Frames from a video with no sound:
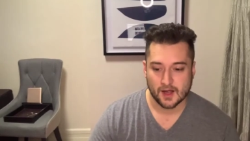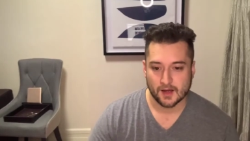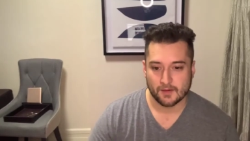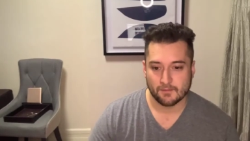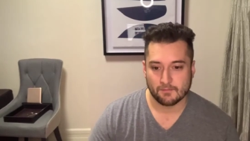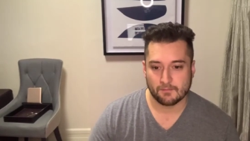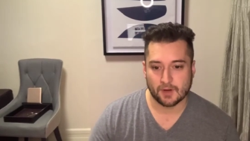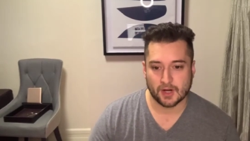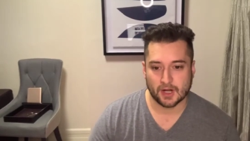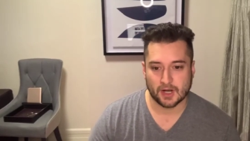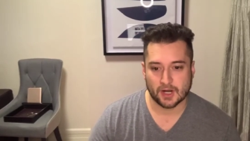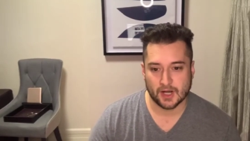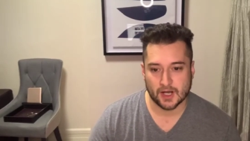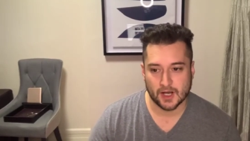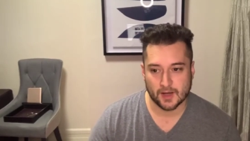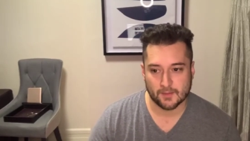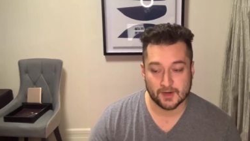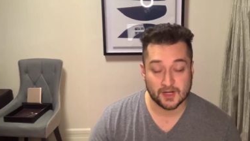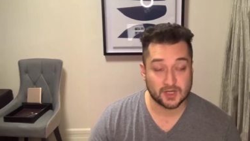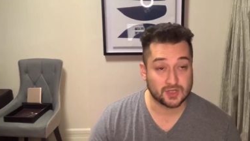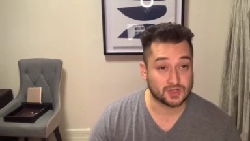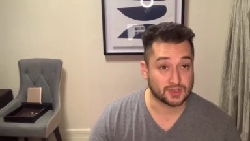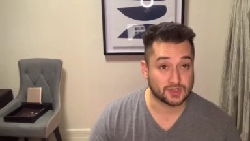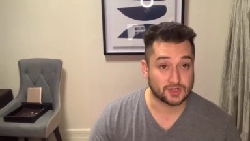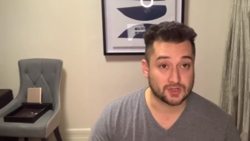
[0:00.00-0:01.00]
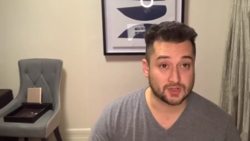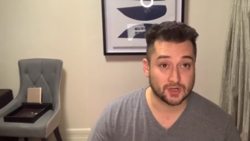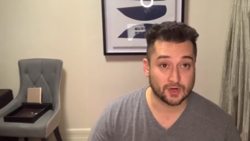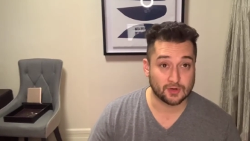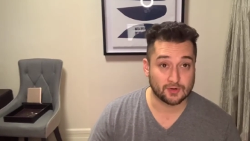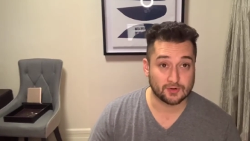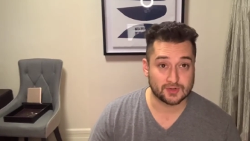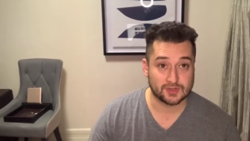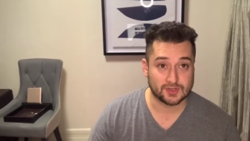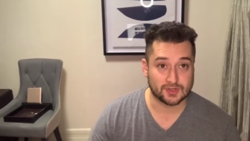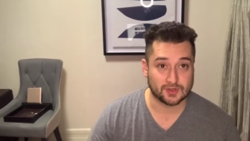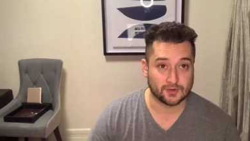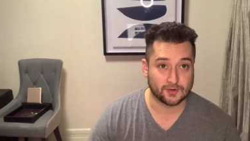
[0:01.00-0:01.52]
But um, it just
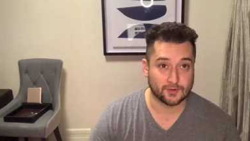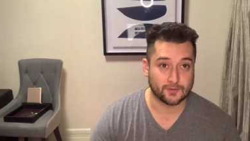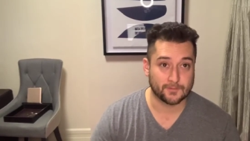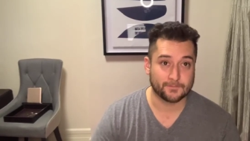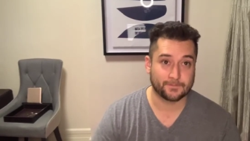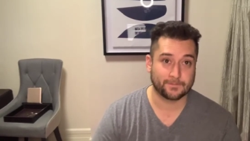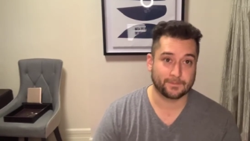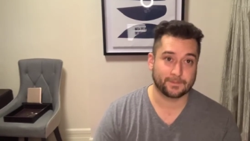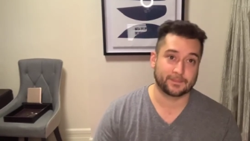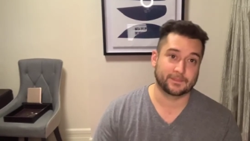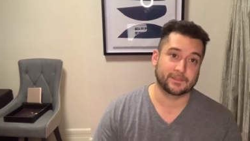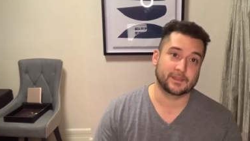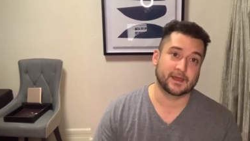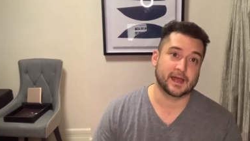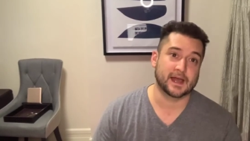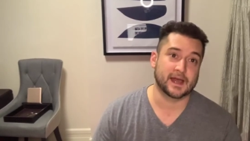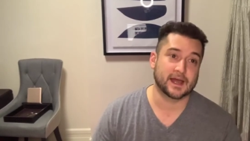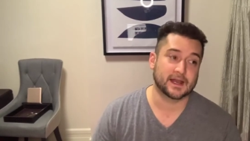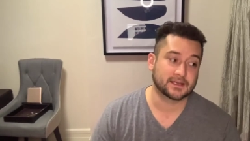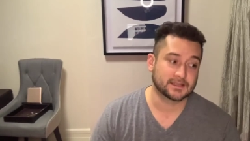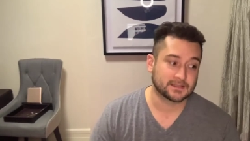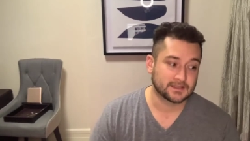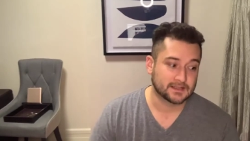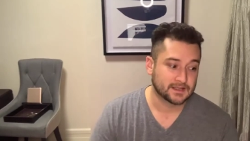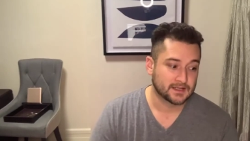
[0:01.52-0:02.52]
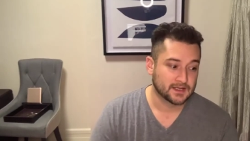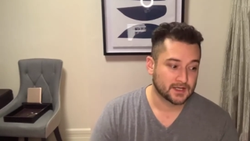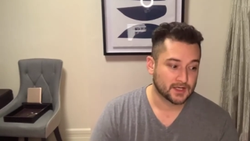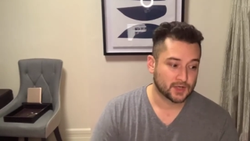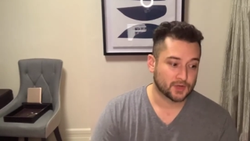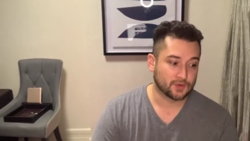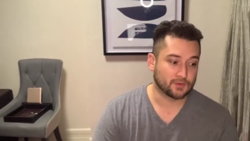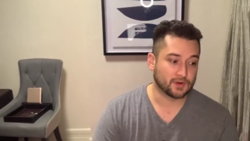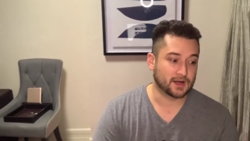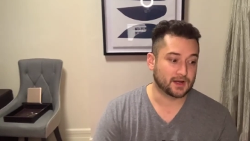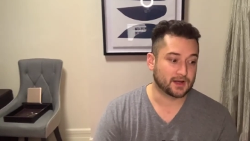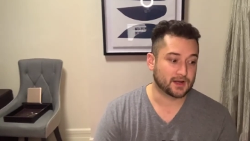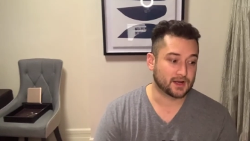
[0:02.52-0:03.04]
shows you that
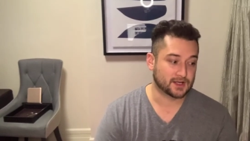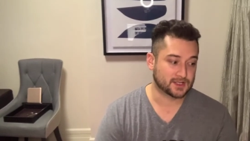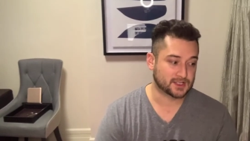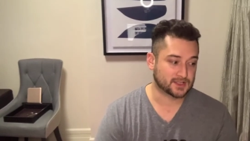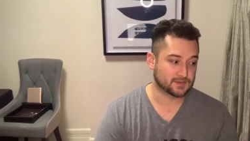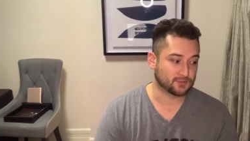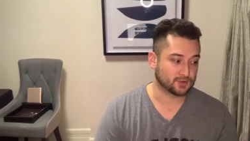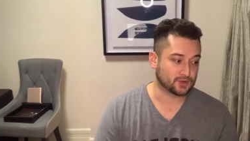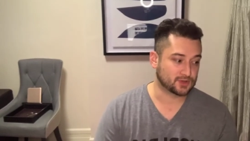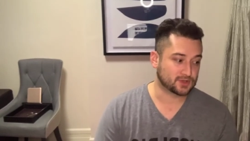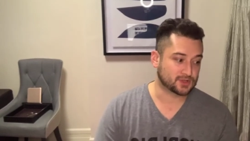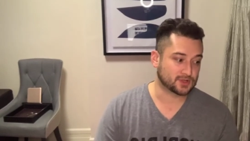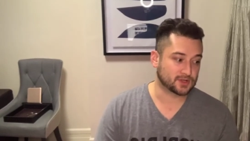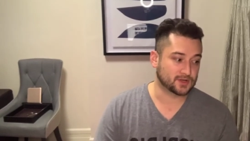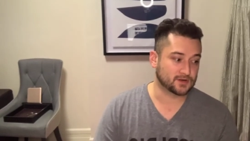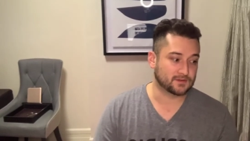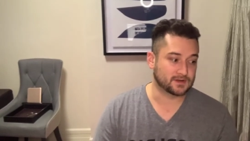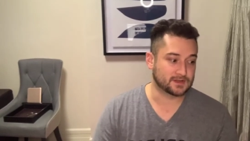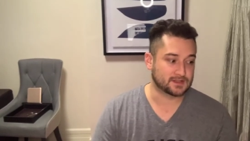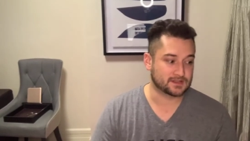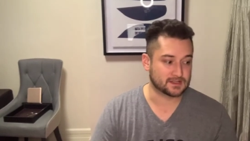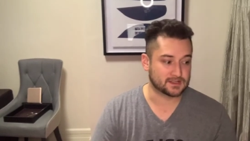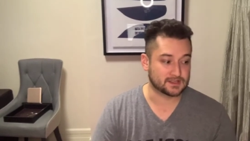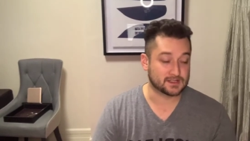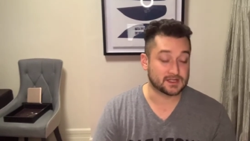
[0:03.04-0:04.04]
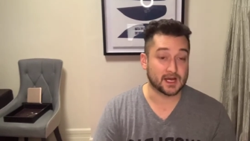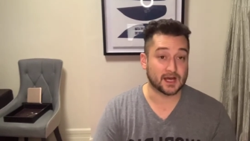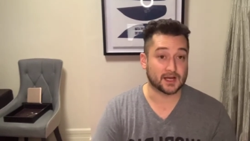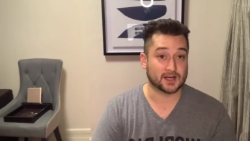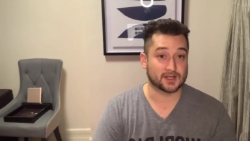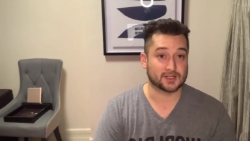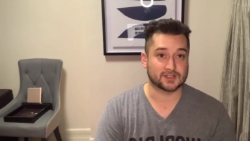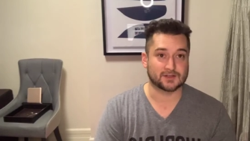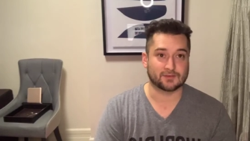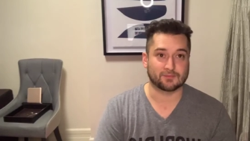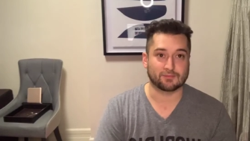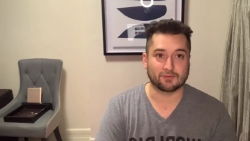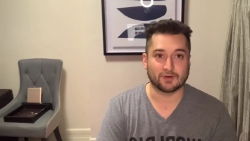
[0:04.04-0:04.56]
great customer service is not a
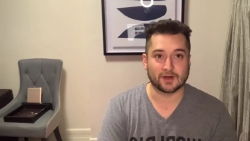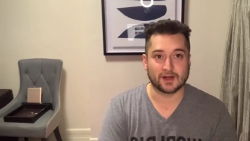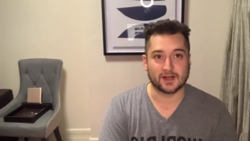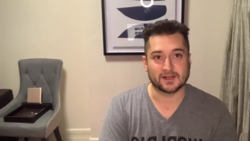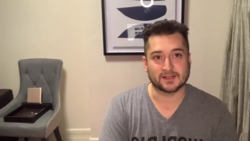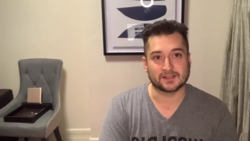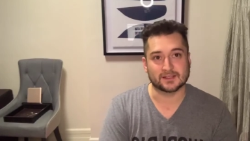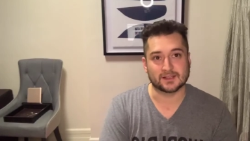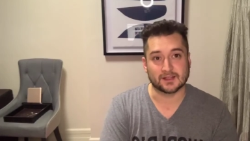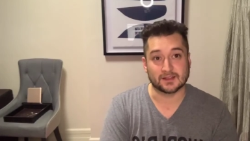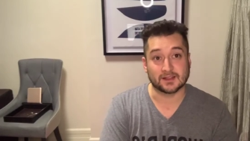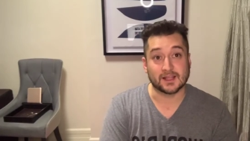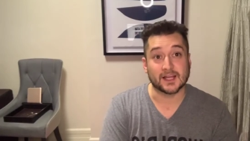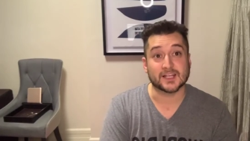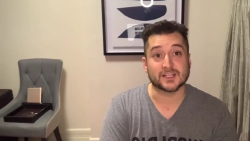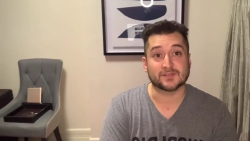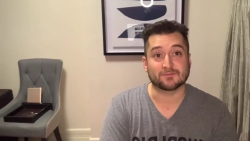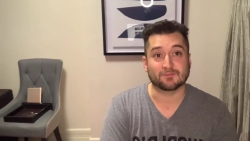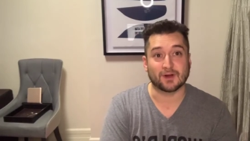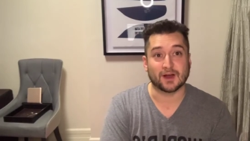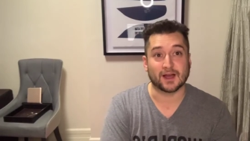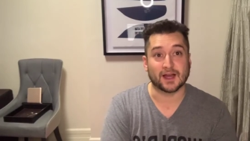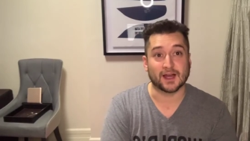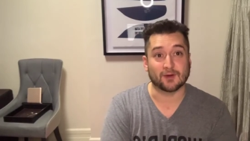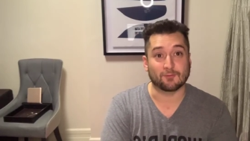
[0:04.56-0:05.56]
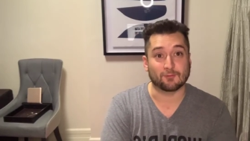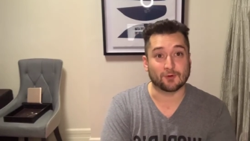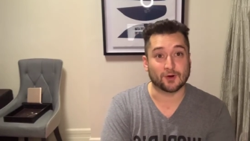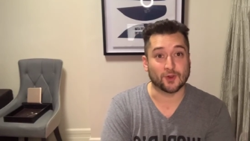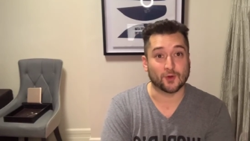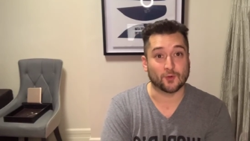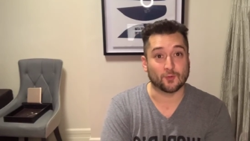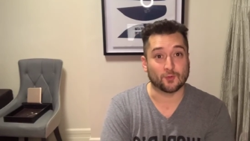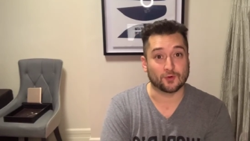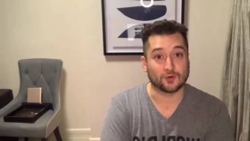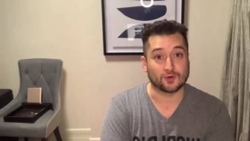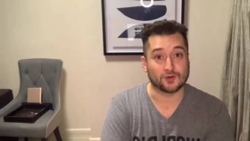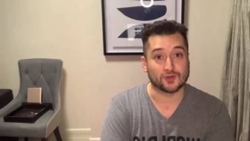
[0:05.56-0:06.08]
surprise that that's behind one of the
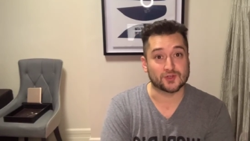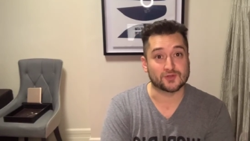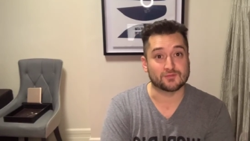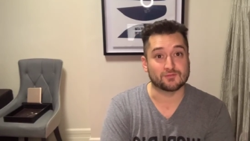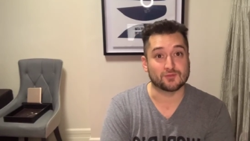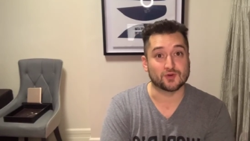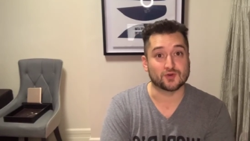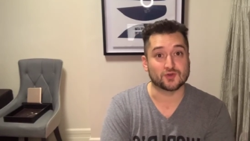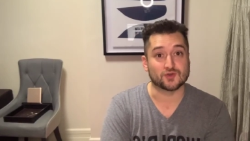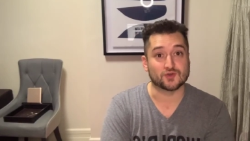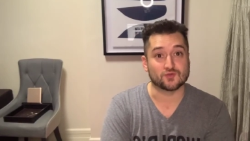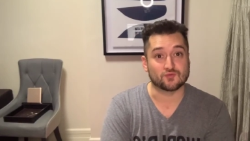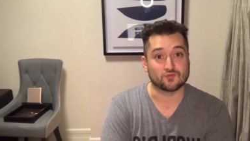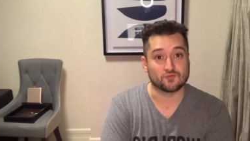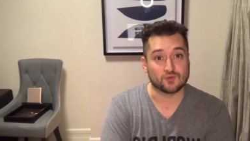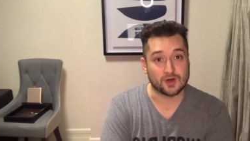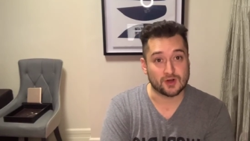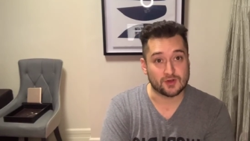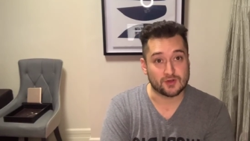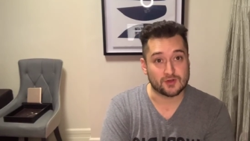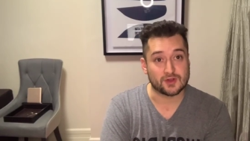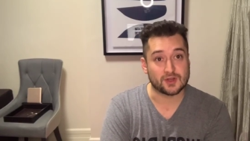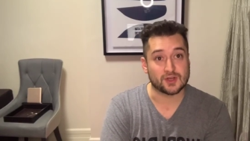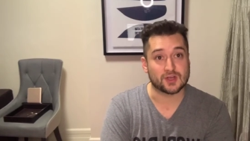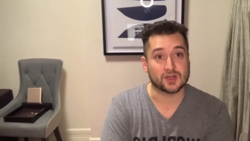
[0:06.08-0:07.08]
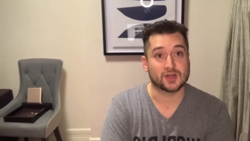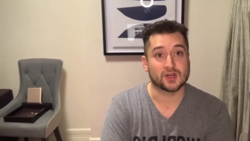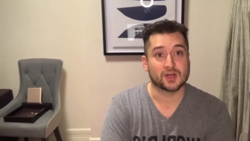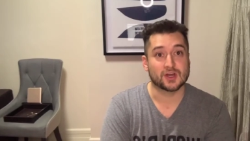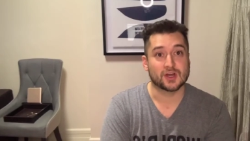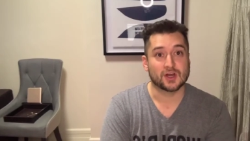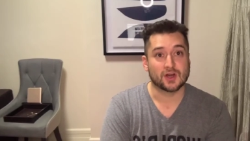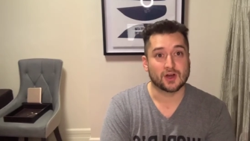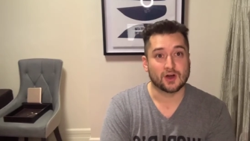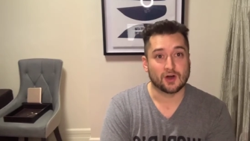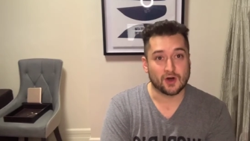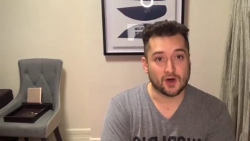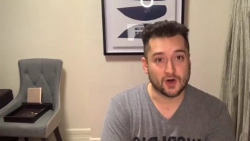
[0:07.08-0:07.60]
world's most wealthy
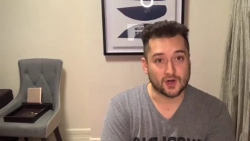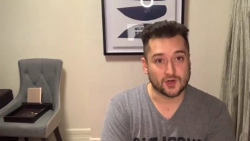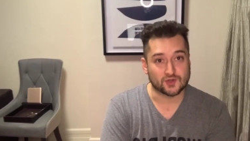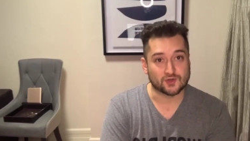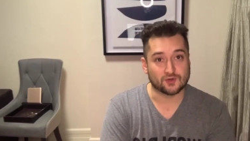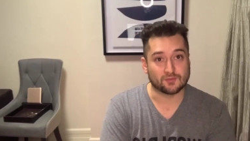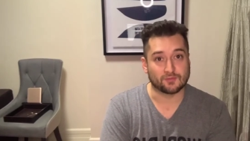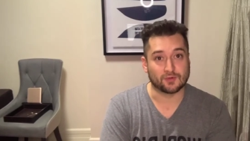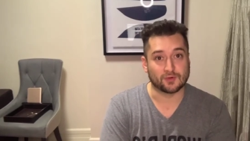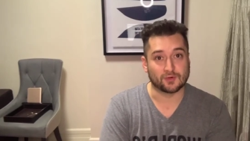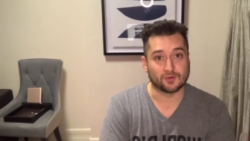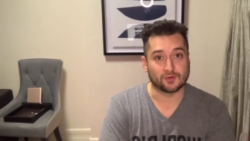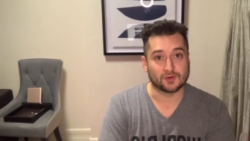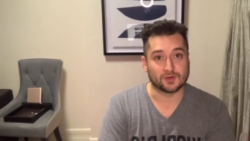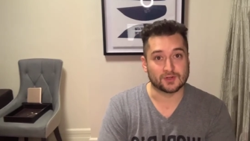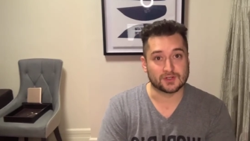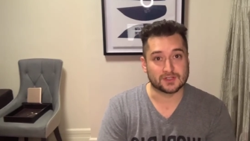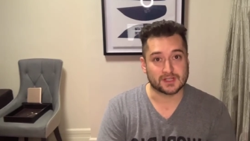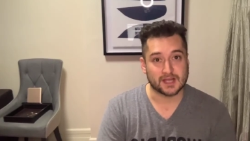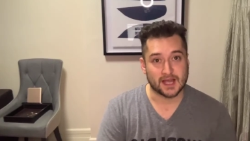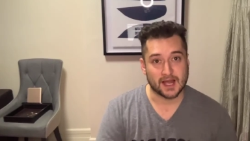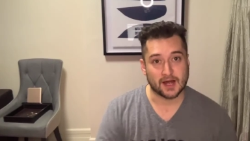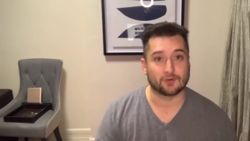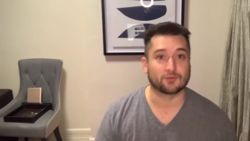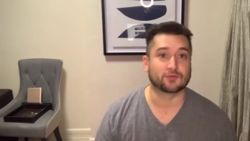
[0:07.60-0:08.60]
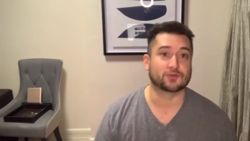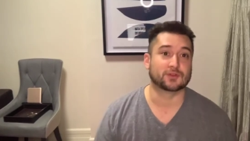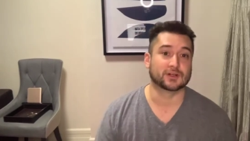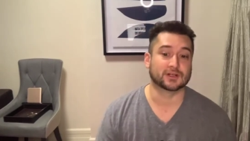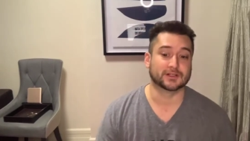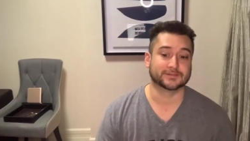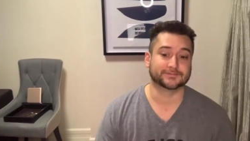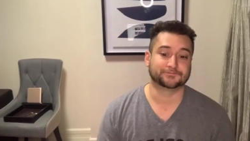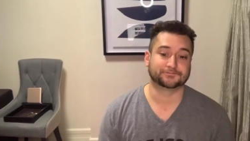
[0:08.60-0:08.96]
entrepreneurs out there.